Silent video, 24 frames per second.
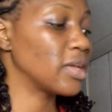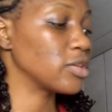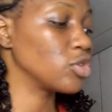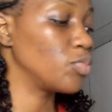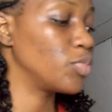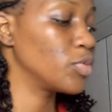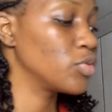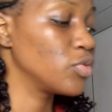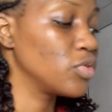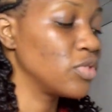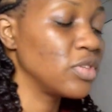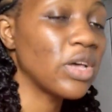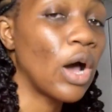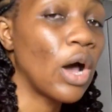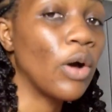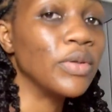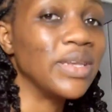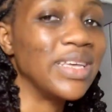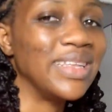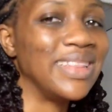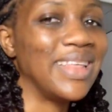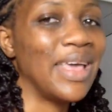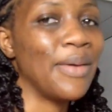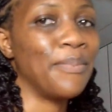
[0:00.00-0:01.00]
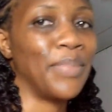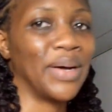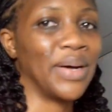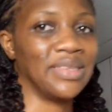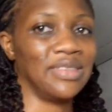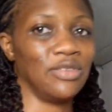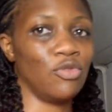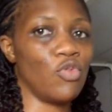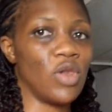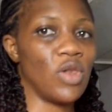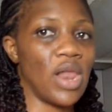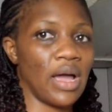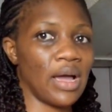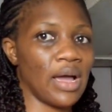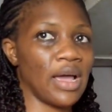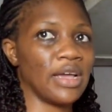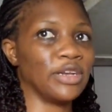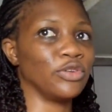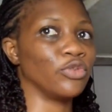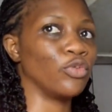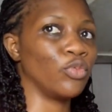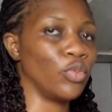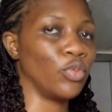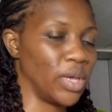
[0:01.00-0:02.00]
are supposed to sound in a particular
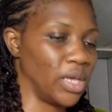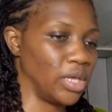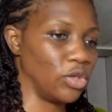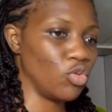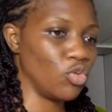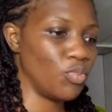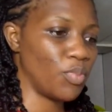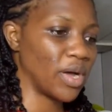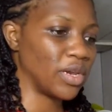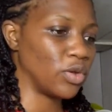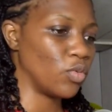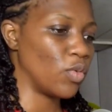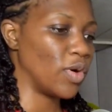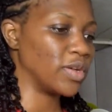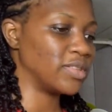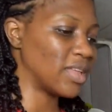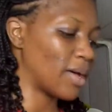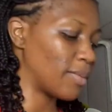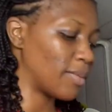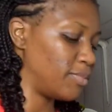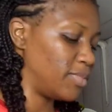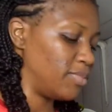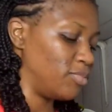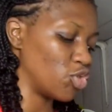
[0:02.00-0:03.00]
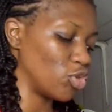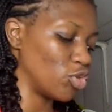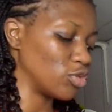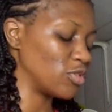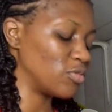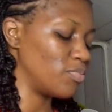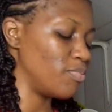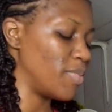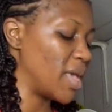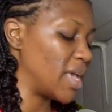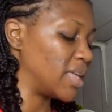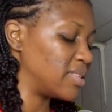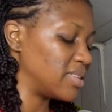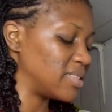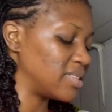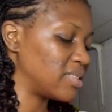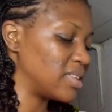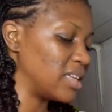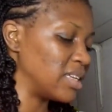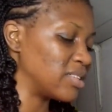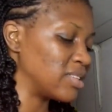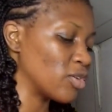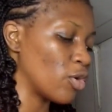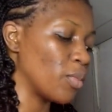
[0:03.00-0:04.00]
kind of way. You are the ones that just make these
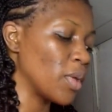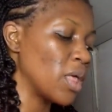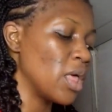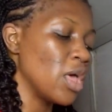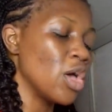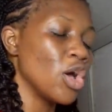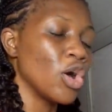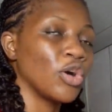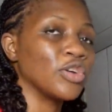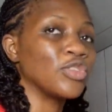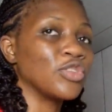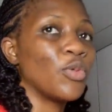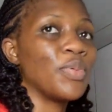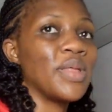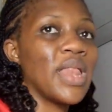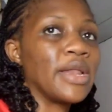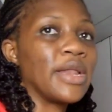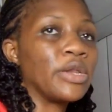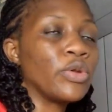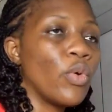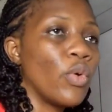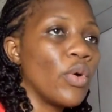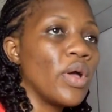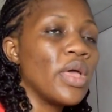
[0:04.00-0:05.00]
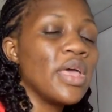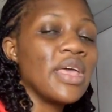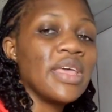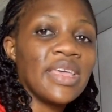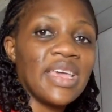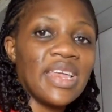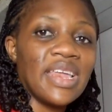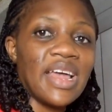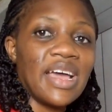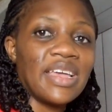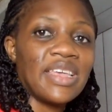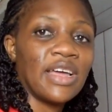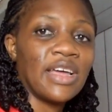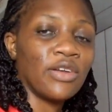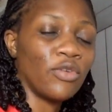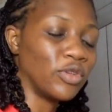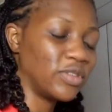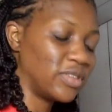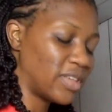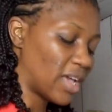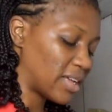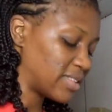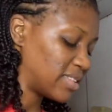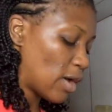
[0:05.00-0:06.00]
things up. Because they'll be like, no, Kenna,
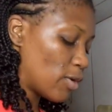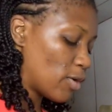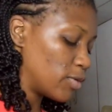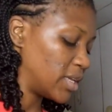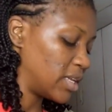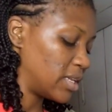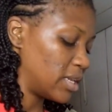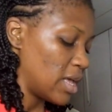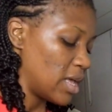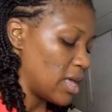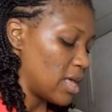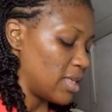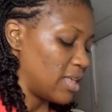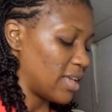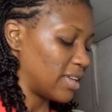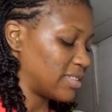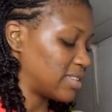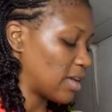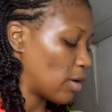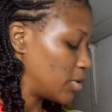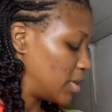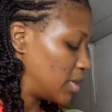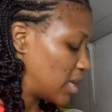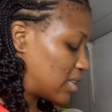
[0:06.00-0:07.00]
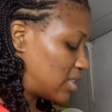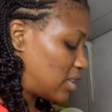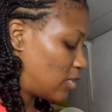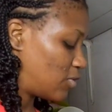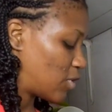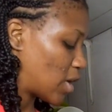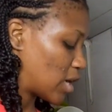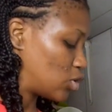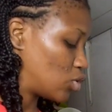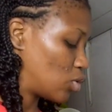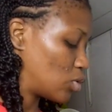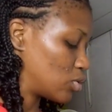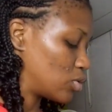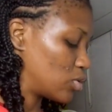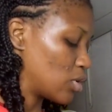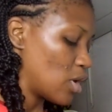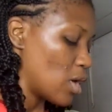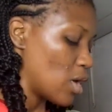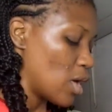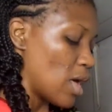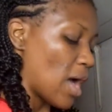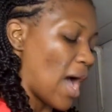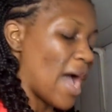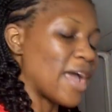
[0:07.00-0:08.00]
you're sounding as if you're
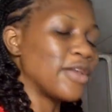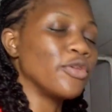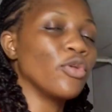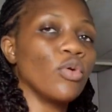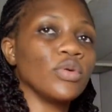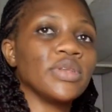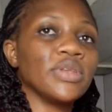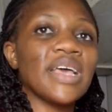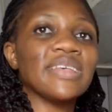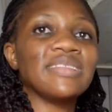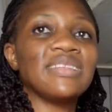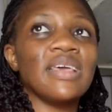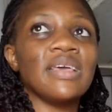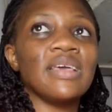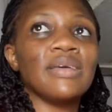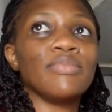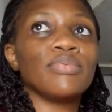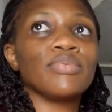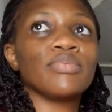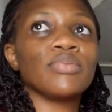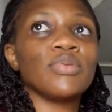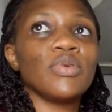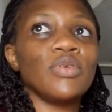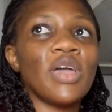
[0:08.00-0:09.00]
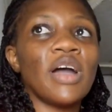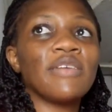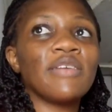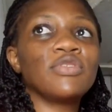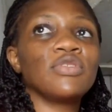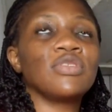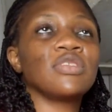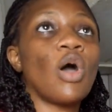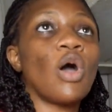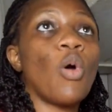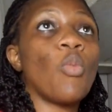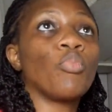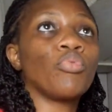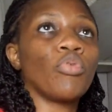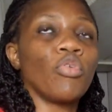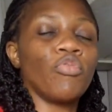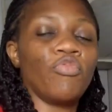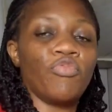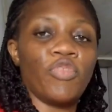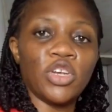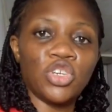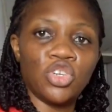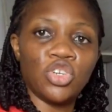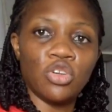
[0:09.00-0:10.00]
just. I know they say you have to sound
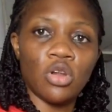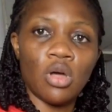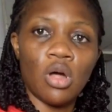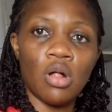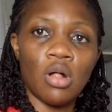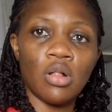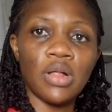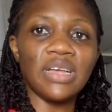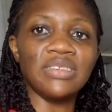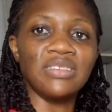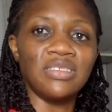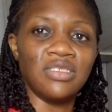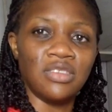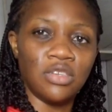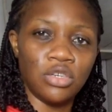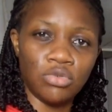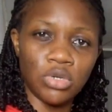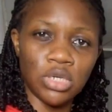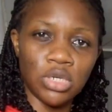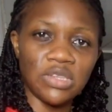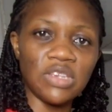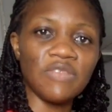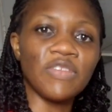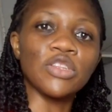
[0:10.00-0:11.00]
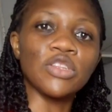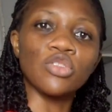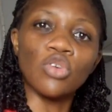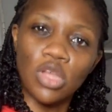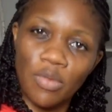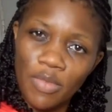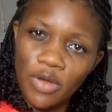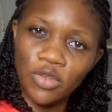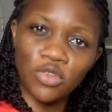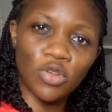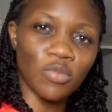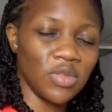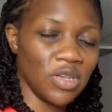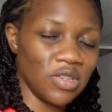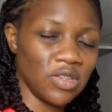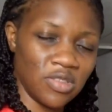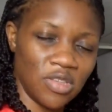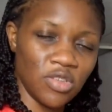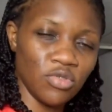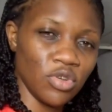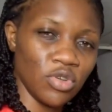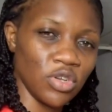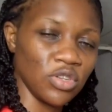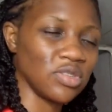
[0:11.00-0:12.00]
professional and serious if you're talking about something
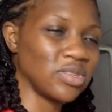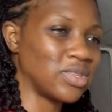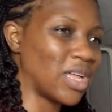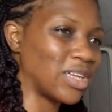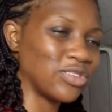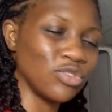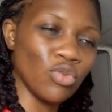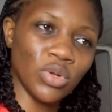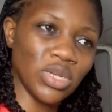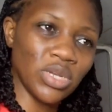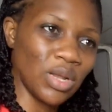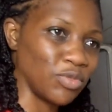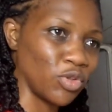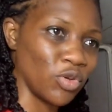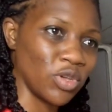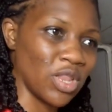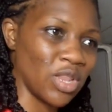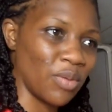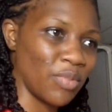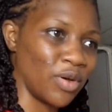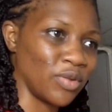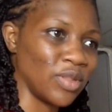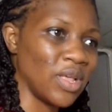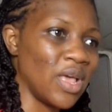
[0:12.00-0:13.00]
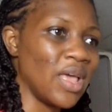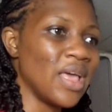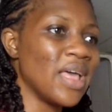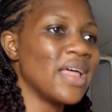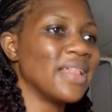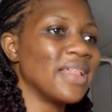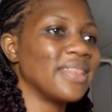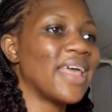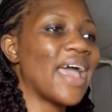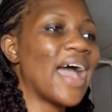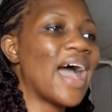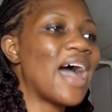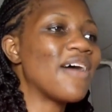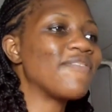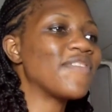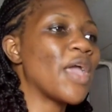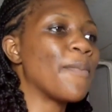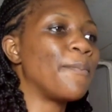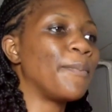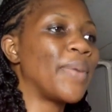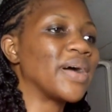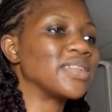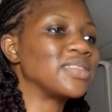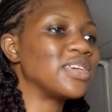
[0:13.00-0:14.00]
serious. That's not what I'm talking about. They have
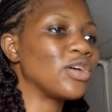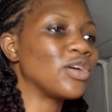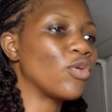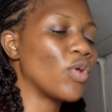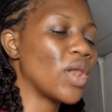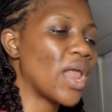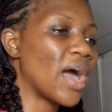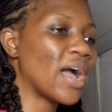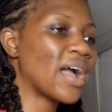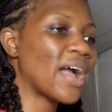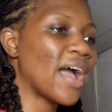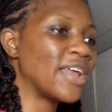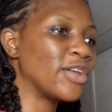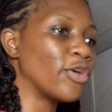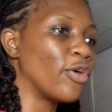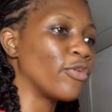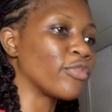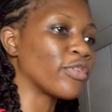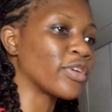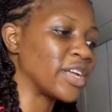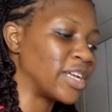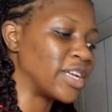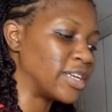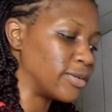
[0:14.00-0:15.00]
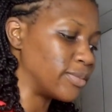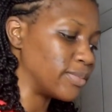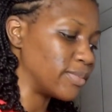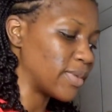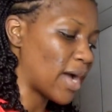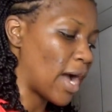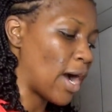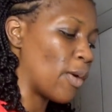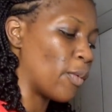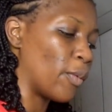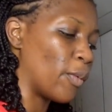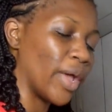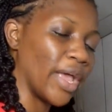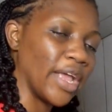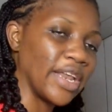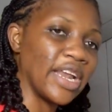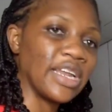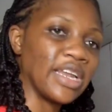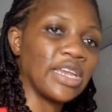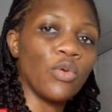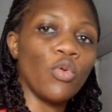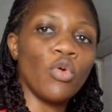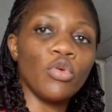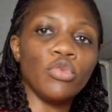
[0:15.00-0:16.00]
a particular kind of rhythm and way
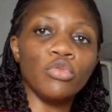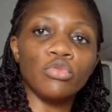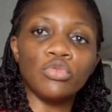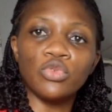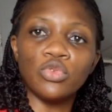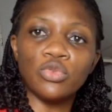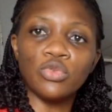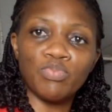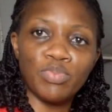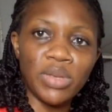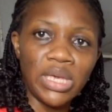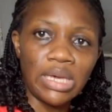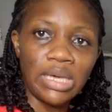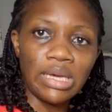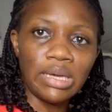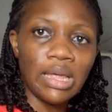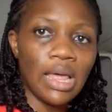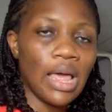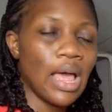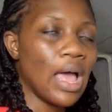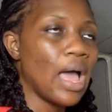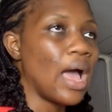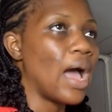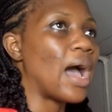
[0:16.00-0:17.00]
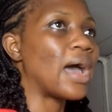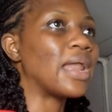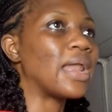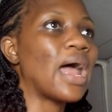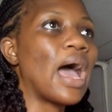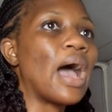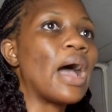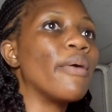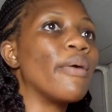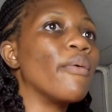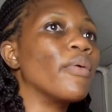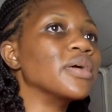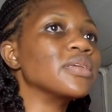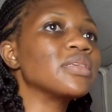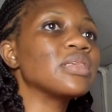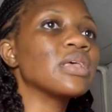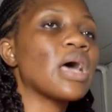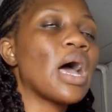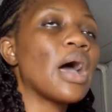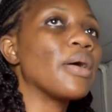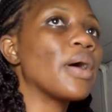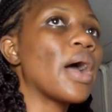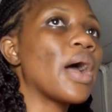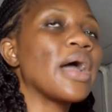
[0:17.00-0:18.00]
that they want you to speak. And I
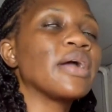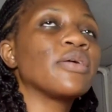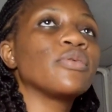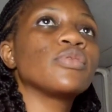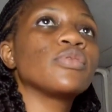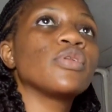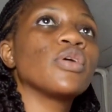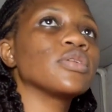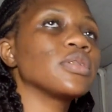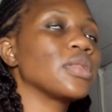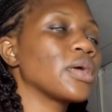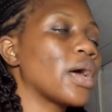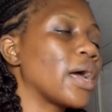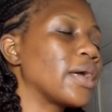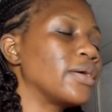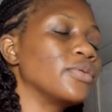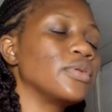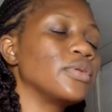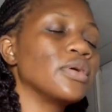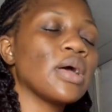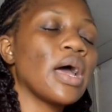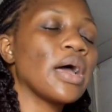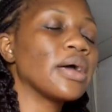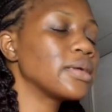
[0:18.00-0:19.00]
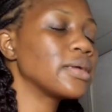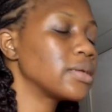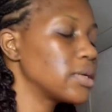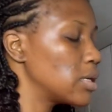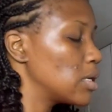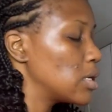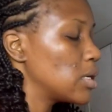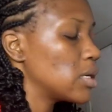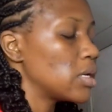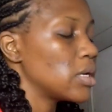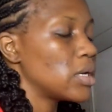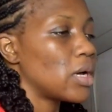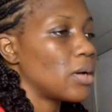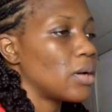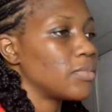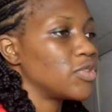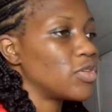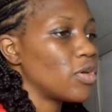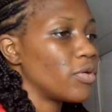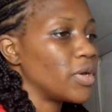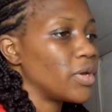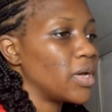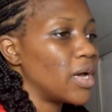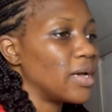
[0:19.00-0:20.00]
couldn't. I'm
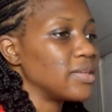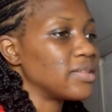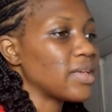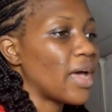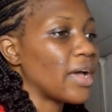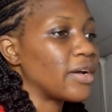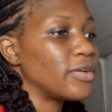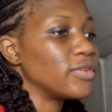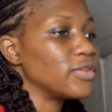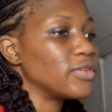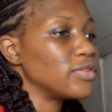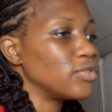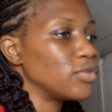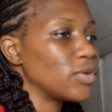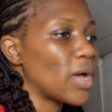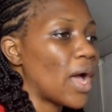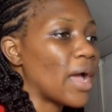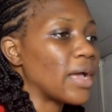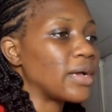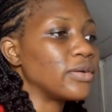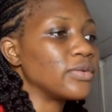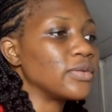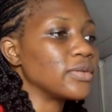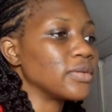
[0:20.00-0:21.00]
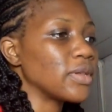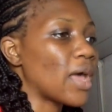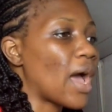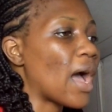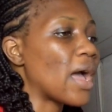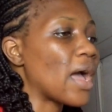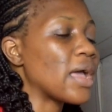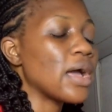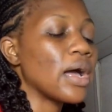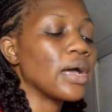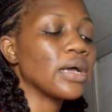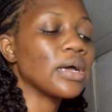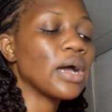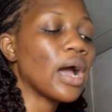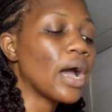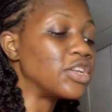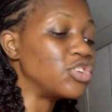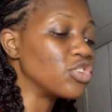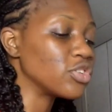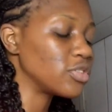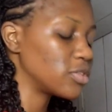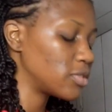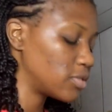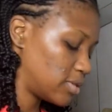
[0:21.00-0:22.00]
sorry guys, I
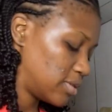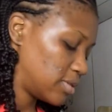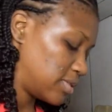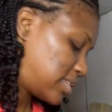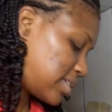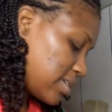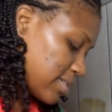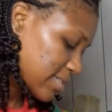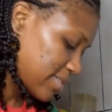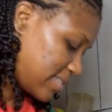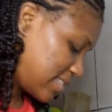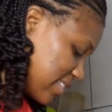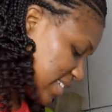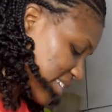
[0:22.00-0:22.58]
just couldn't.